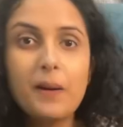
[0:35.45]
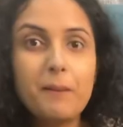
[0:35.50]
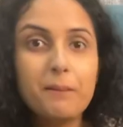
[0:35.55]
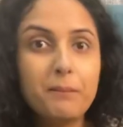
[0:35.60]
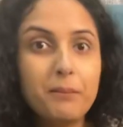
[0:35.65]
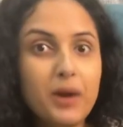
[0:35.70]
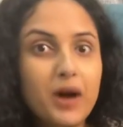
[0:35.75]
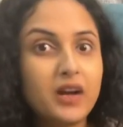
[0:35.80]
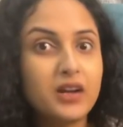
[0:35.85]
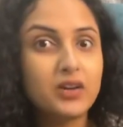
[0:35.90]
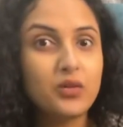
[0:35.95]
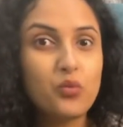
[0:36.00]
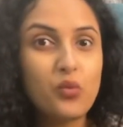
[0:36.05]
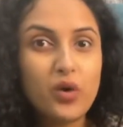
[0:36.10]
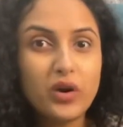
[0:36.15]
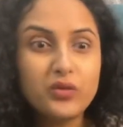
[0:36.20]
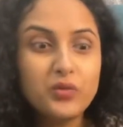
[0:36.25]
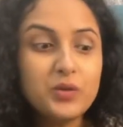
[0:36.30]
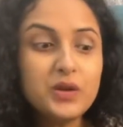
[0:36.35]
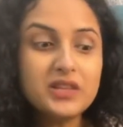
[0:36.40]
But
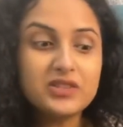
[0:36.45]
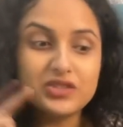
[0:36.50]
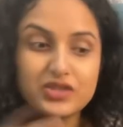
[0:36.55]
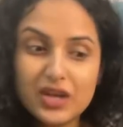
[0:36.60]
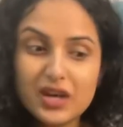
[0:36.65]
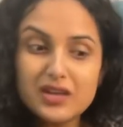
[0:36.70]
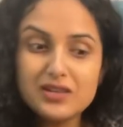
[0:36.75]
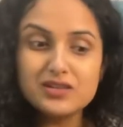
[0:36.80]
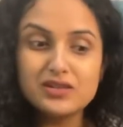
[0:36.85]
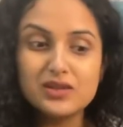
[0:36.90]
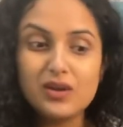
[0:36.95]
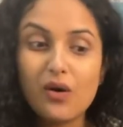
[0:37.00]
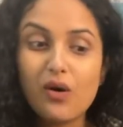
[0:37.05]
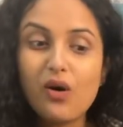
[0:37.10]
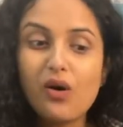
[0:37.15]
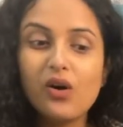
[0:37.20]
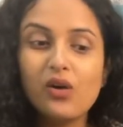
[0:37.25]
what we just saw